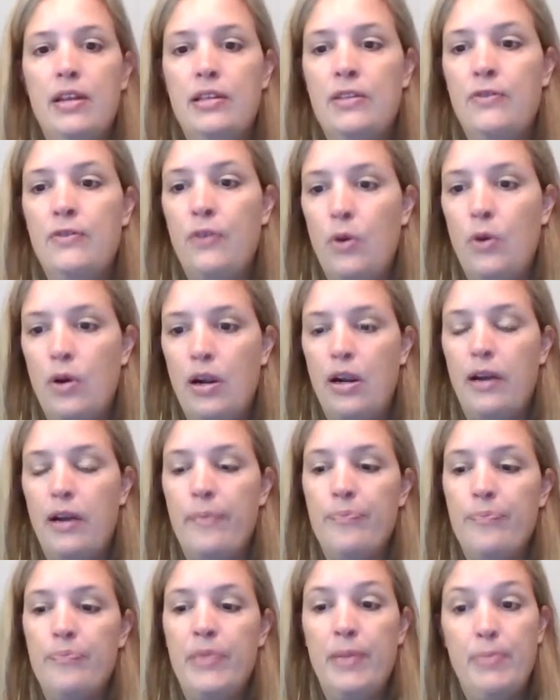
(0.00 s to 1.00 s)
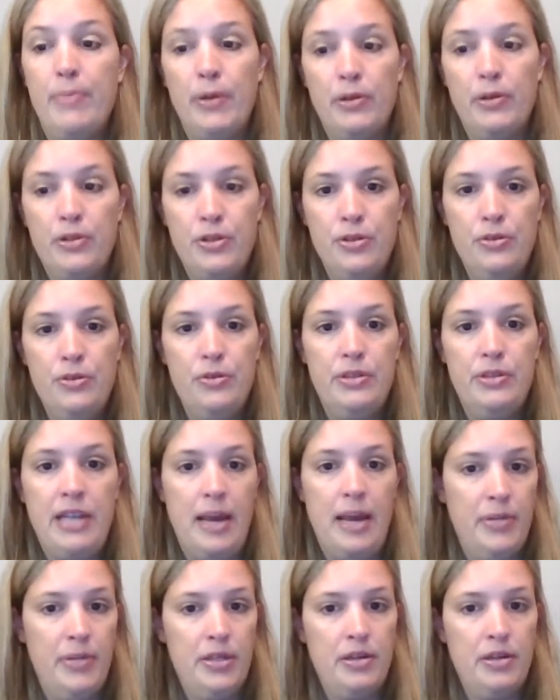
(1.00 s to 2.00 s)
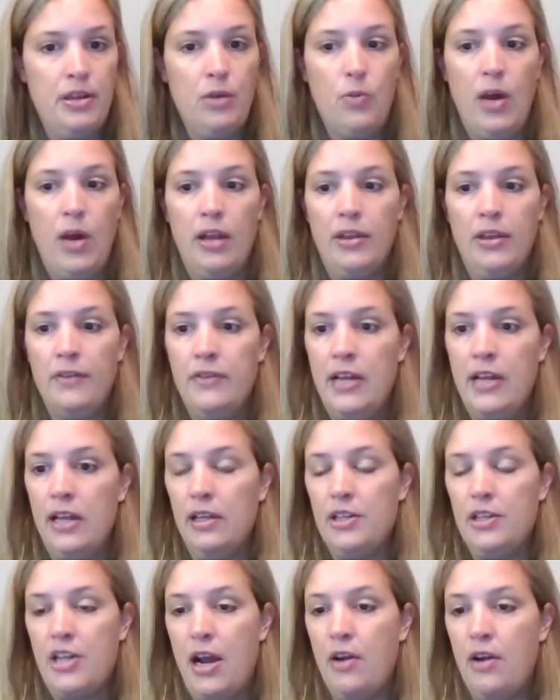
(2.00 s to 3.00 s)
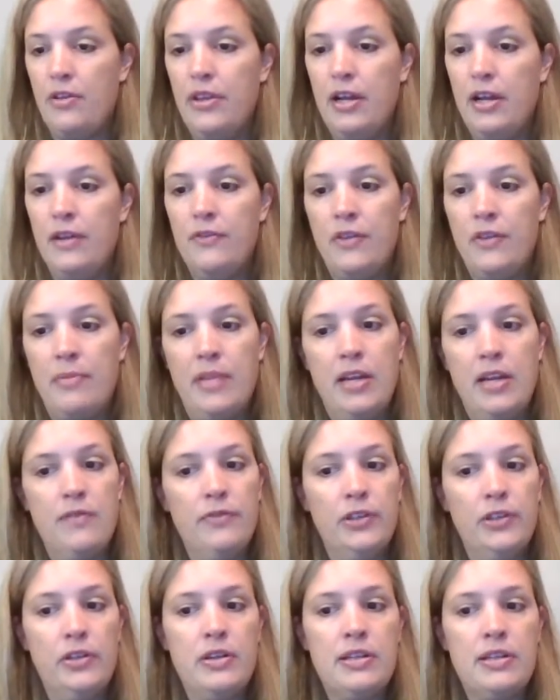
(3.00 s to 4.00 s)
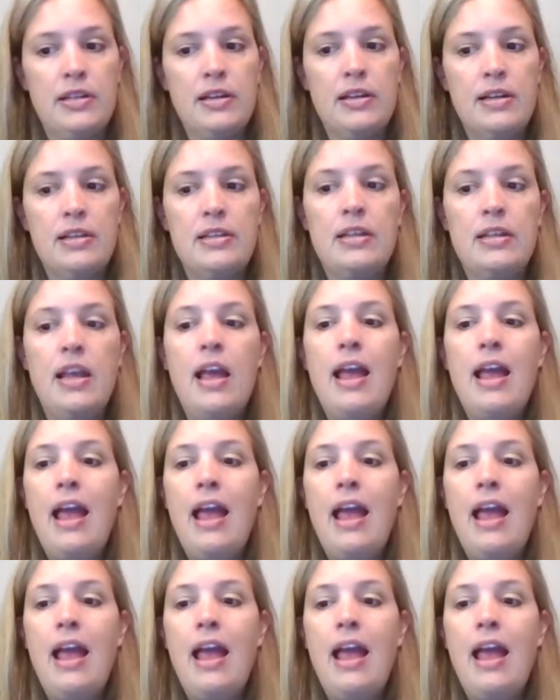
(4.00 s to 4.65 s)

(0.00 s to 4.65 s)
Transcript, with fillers: It's for people to tap into the wealth of knowledge out there from influencers.